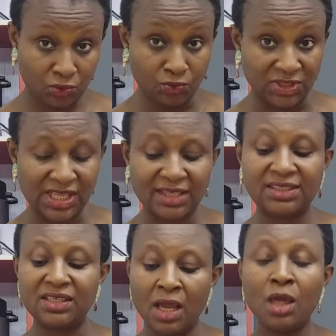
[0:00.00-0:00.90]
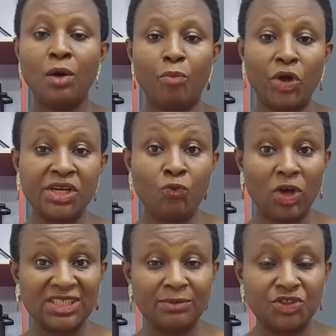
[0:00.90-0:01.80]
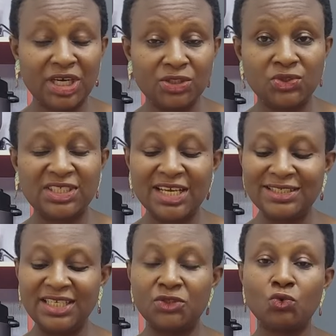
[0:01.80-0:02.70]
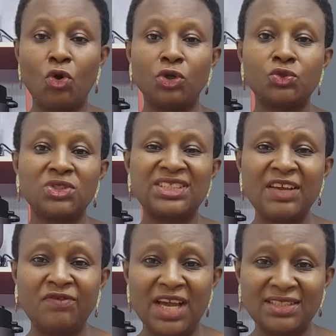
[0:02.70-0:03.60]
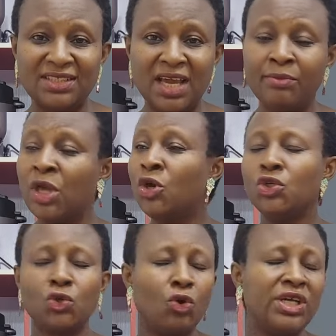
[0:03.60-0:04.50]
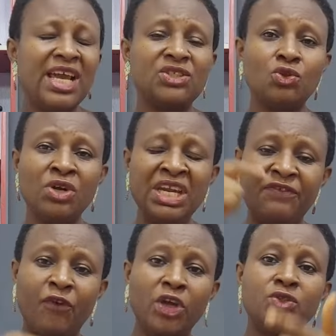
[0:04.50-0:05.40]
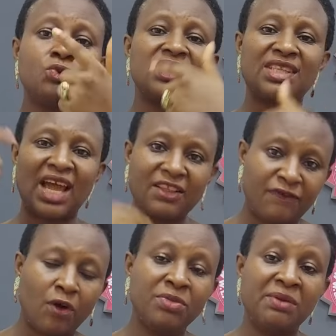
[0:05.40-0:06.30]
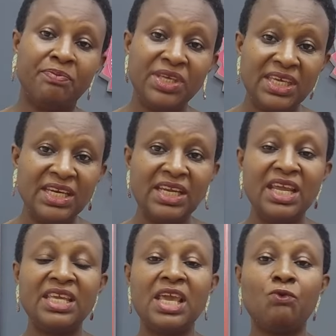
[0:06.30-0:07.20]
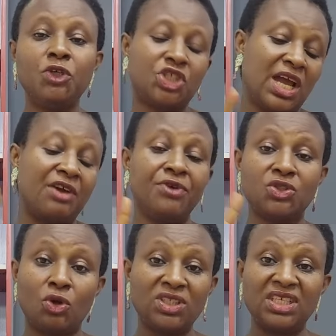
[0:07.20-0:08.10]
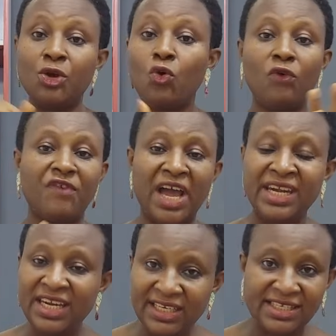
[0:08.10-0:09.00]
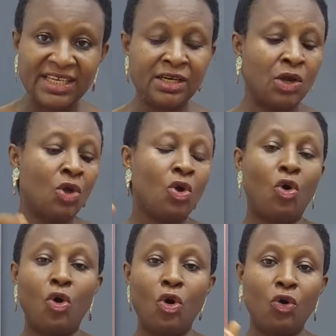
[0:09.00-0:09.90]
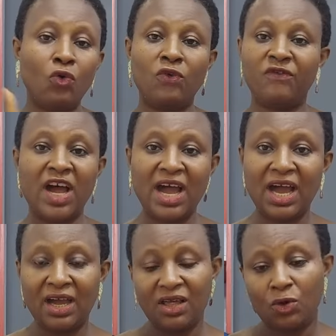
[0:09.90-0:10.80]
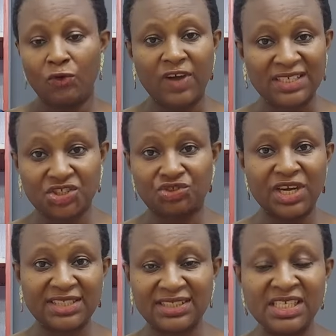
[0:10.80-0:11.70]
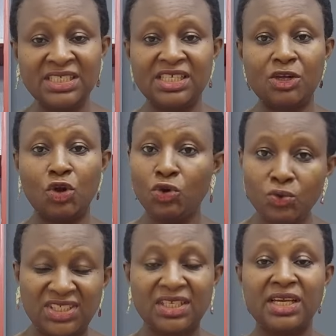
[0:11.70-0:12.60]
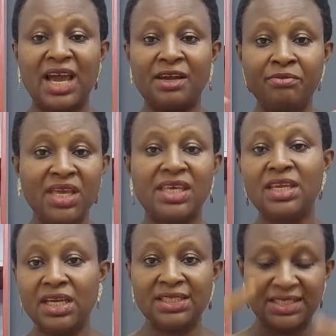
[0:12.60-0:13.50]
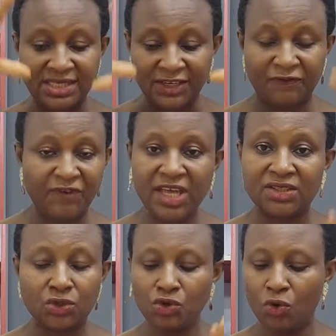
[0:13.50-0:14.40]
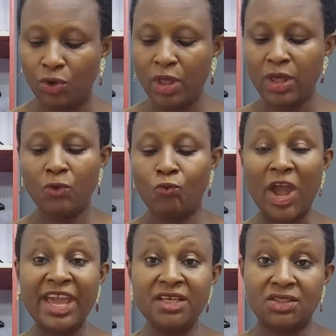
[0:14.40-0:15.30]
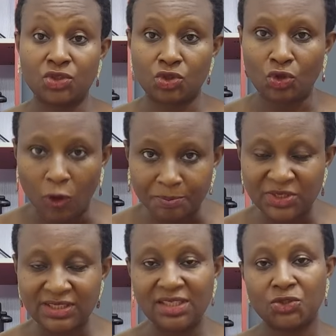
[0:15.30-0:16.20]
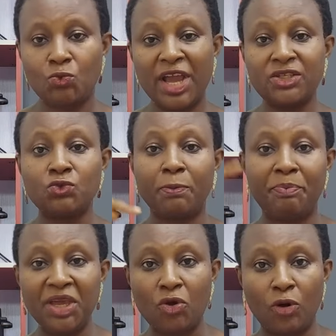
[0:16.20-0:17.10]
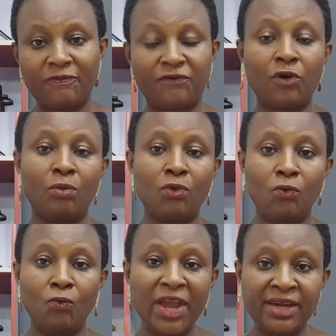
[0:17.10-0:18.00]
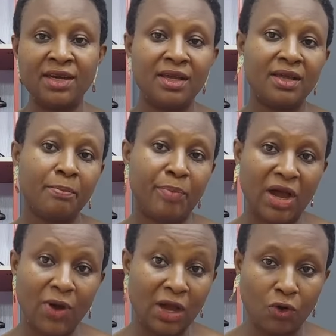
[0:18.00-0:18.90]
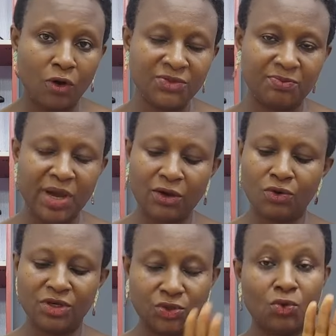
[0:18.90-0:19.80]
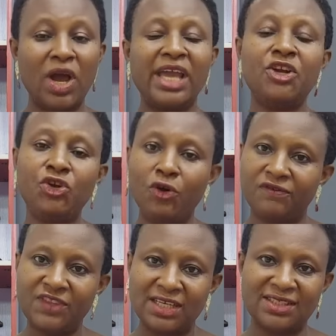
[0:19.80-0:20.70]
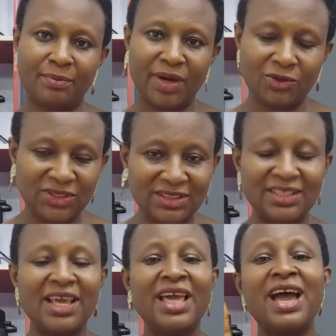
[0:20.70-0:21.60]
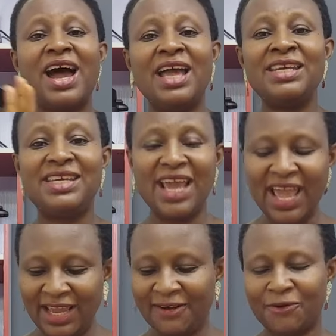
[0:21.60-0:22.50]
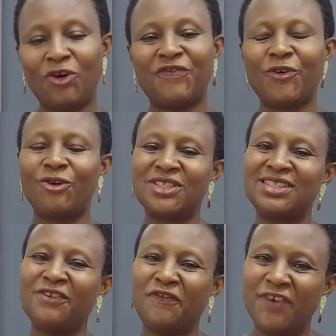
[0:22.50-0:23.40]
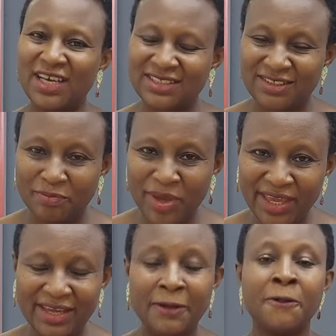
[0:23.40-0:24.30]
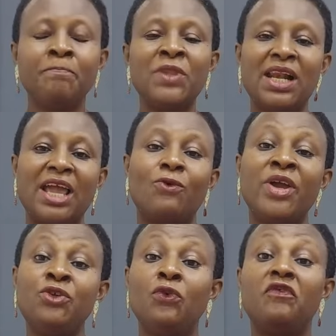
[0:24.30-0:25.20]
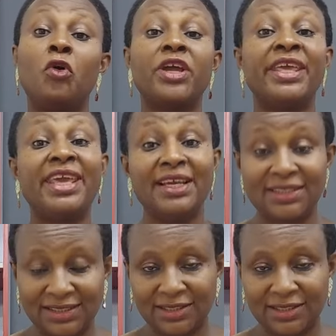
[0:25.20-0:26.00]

start it. But what I'm trying to say is it will auto save that time. So there's no need for it to start from the beginning again, which can result in over kneading or over stressing the gluten and making it deflate. No, where it stops is where it will pick up from when power comes back on. So I love that about it. And then of course the FastBake, like when you forget